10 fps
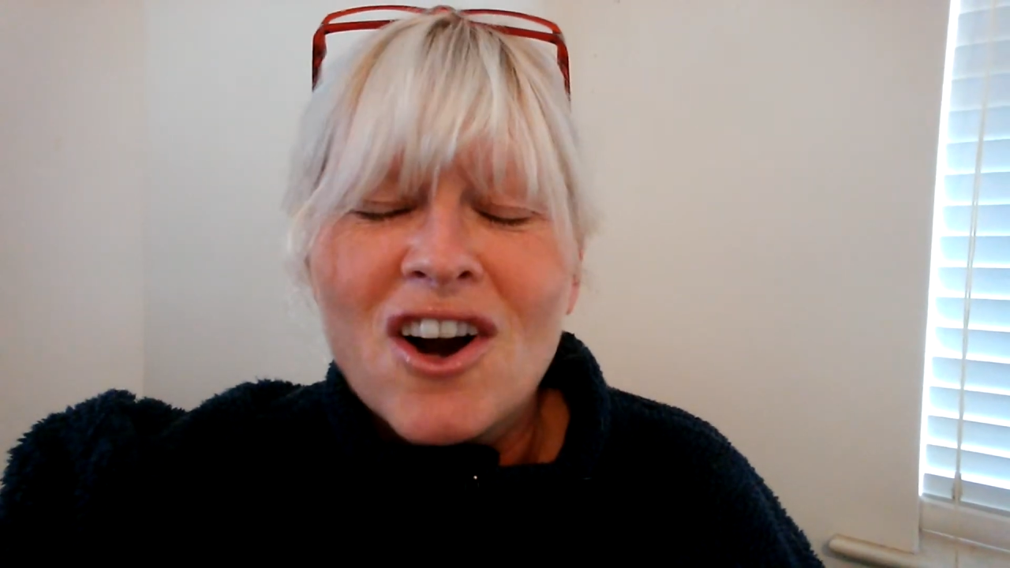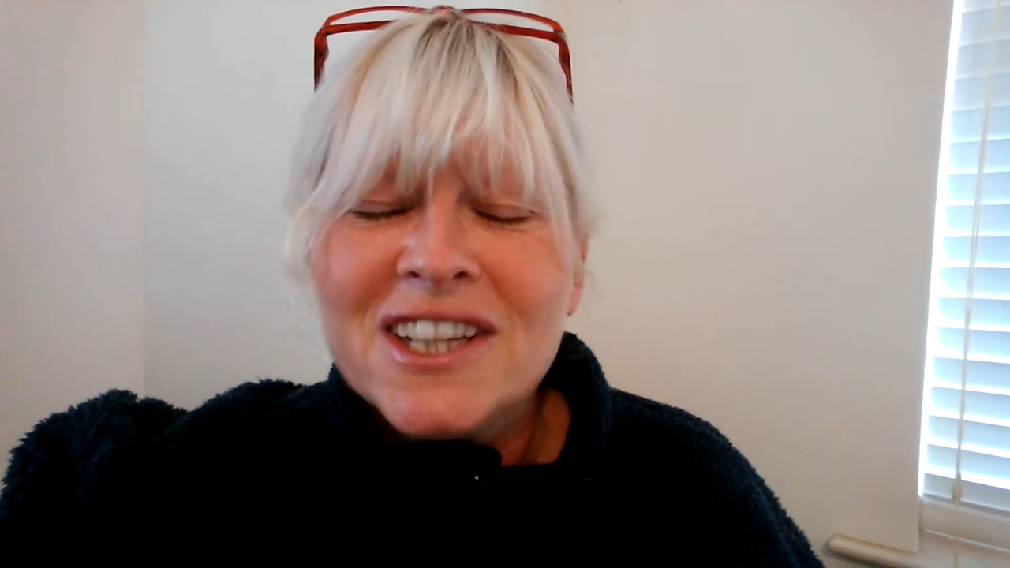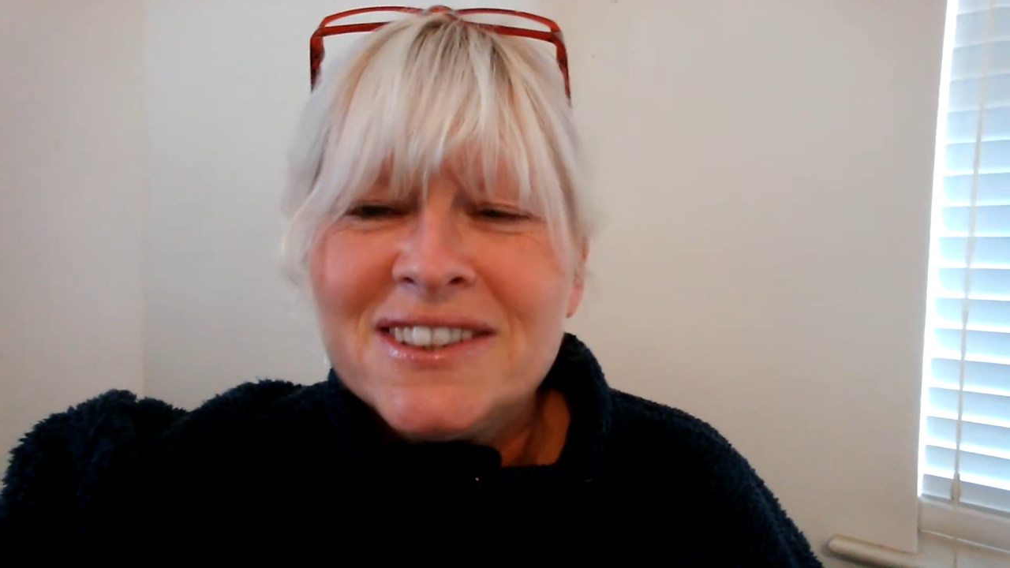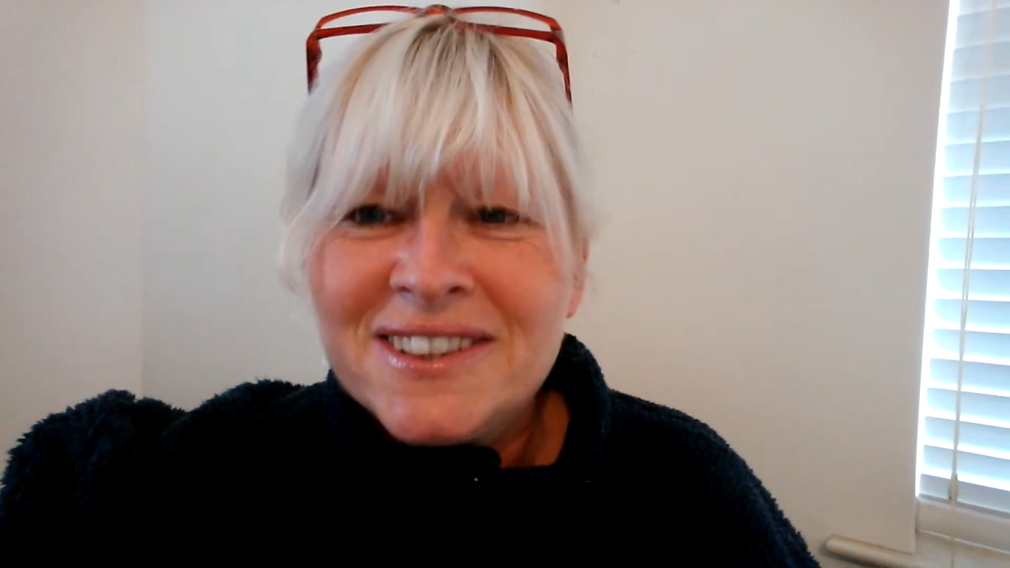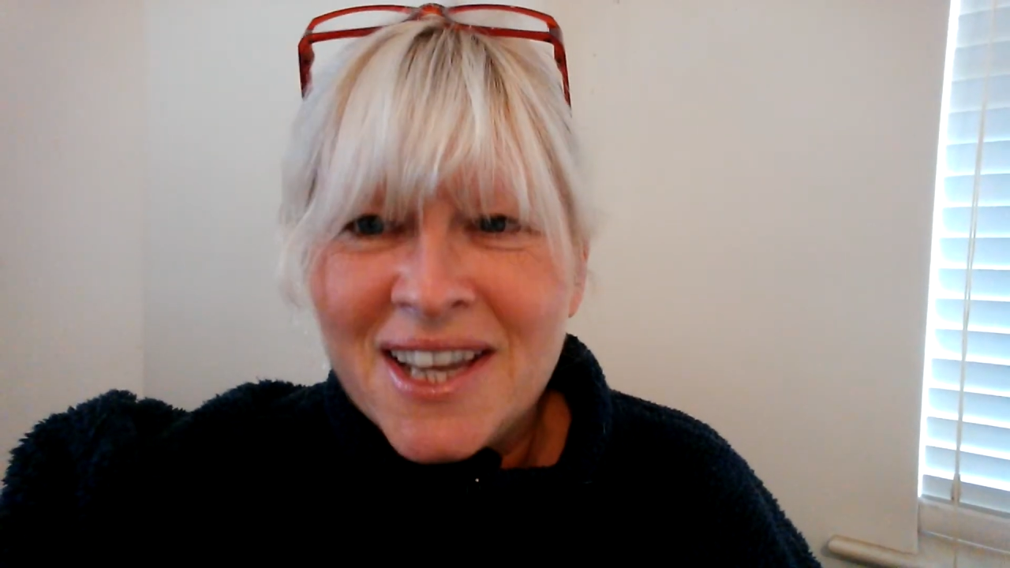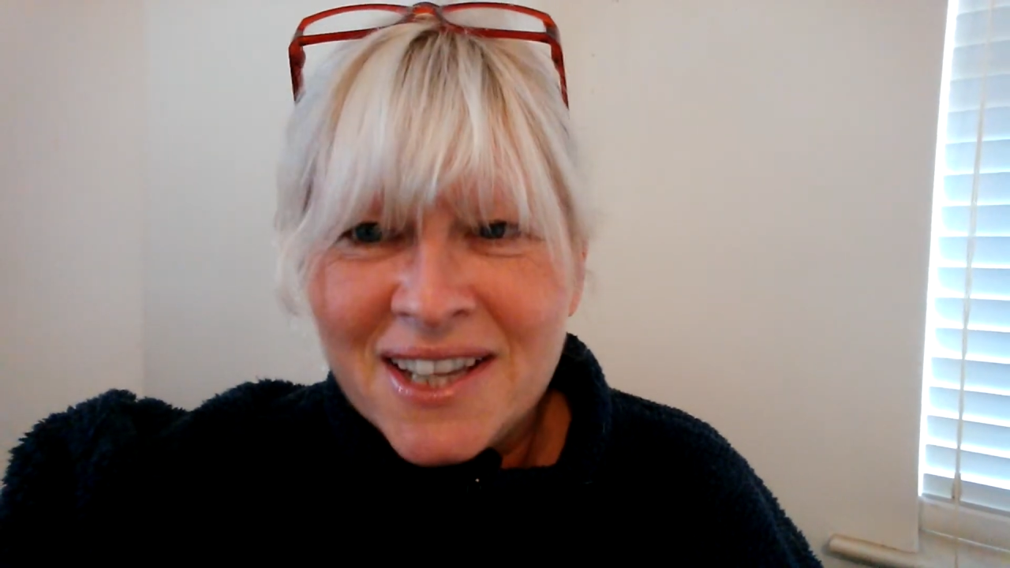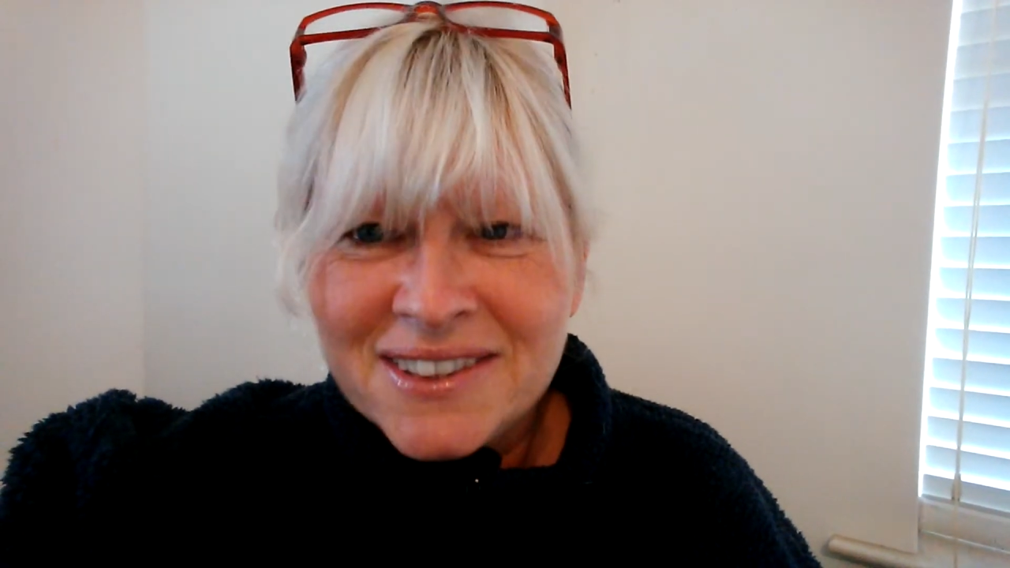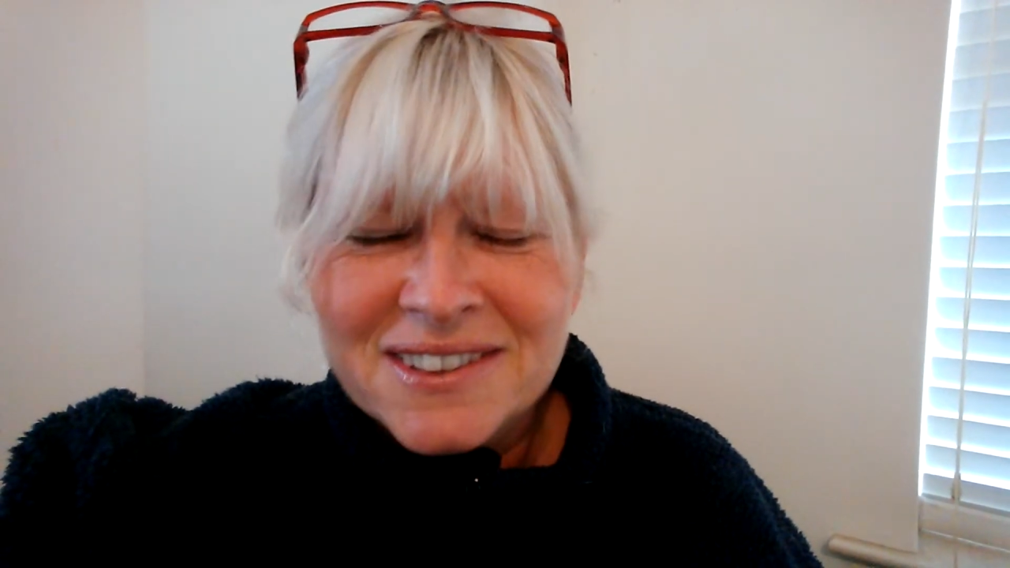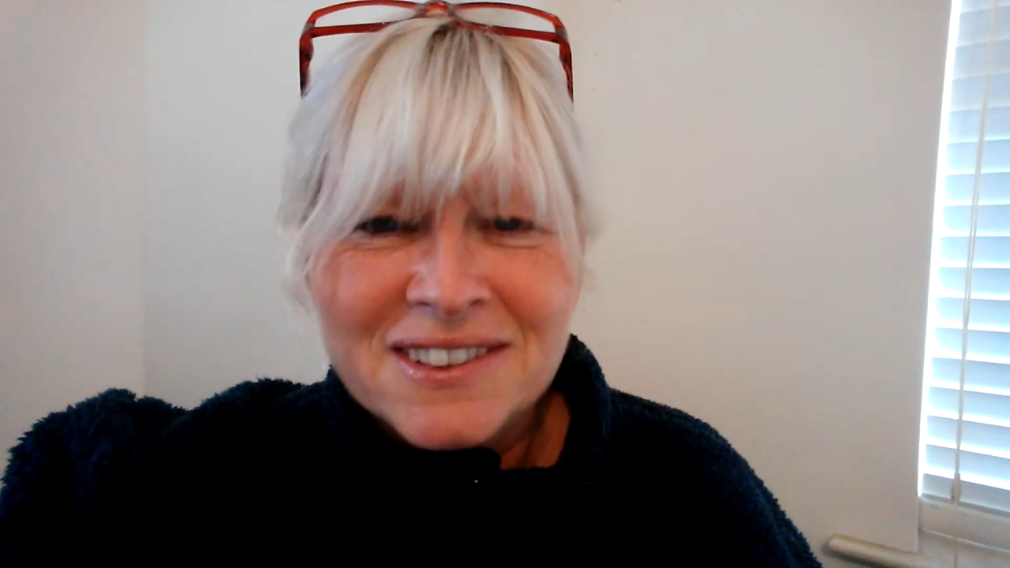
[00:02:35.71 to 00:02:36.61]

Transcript: I did